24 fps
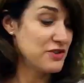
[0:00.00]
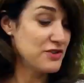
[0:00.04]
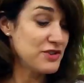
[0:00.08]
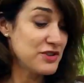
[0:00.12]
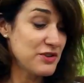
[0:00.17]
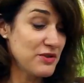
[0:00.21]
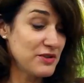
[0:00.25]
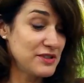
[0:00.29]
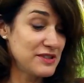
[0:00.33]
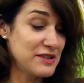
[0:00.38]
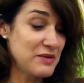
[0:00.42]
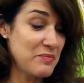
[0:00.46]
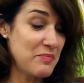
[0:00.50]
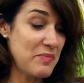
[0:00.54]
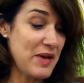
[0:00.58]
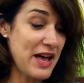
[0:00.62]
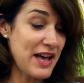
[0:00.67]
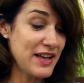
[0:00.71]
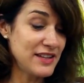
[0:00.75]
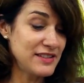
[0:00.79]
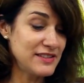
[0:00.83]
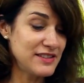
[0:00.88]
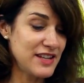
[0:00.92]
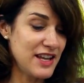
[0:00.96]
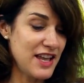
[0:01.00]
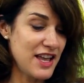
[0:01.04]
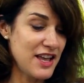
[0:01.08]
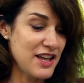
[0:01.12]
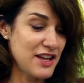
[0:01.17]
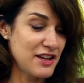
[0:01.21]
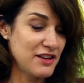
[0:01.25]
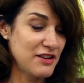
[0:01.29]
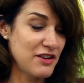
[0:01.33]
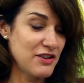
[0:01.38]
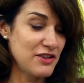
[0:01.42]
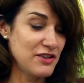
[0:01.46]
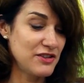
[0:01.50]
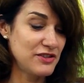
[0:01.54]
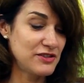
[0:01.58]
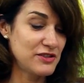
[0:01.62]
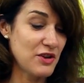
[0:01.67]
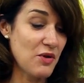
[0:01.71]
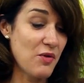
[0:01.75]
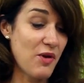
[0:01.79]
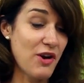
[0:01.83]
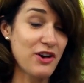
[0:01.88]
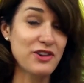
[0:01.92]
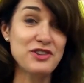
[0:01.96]
Your show is the best, and
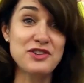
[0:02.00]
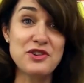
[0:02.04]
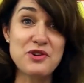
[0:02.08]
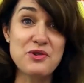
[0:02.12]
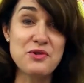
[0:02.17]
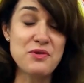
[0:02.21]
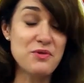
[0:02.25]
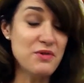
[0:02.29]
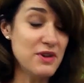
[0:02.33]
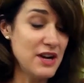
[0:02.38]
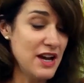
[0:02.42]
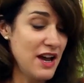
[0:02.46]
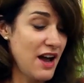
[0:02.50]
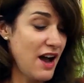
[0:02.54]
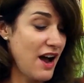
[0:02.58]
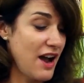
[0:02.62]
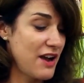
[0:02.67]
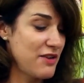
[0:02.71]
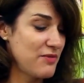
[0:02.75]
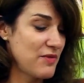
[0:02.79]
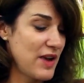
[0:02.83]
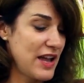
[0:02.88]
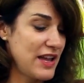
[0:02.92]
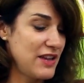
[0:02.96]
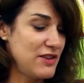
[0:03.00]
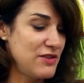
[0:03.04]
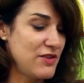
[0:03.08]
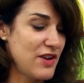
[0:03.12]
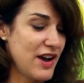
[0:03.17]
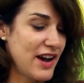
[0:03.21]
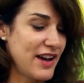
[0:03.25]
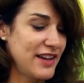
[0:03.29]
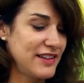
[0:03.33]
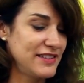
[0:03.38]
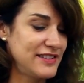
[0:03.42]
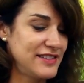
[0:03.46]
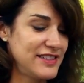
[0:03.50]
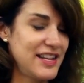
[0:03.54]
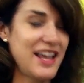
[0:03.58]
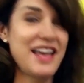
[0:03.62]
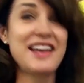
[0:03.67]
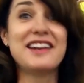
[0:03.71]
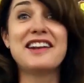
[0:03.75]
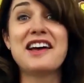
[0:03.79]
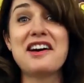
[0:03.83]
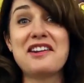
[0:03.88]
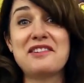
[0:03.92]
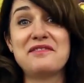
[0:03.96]
so are you. I rate you guys
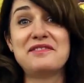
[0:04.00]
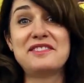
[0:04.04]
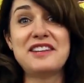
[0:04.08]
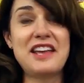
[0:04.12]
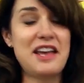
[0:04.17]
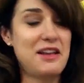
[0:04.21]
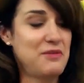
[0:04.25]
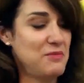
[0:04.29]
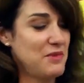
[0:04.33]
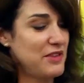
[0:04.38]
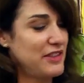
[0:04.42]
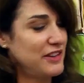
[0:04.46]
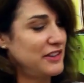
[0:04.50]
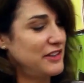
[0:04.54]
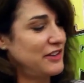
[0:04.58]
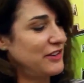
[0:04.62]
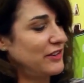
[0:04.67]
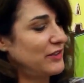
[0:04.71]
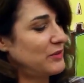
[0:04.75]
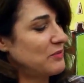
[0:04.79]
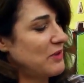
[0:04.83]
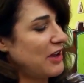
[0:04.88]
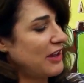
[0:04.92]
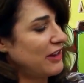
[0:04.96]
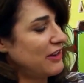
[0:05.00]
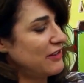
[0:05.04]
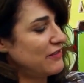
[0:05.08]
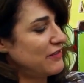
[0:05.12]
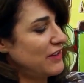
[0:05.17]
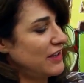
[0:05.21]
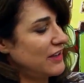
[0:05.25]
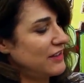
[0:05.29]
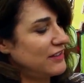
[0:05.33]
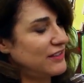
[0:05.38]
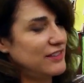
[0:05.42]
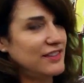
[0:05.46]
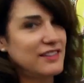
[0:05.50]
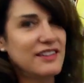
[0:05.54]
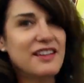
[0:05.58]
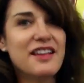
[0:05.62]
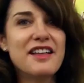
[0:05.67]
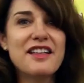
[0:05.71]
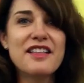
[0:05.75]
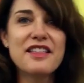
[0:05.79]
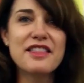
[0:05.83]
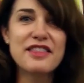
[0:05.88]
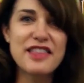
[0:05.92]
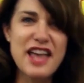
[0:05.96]
10 out of 10 with a little smiley face.
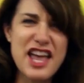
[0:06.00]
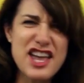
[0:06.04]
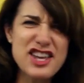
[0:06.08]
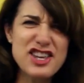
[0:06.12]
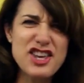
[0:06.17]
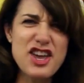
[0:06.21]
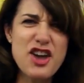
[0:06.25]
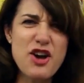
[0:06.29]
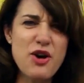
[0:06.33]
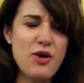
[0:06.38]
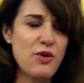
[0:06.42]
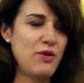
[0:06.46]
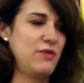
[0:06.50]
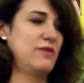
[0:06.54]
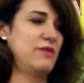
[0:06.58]
Thank you.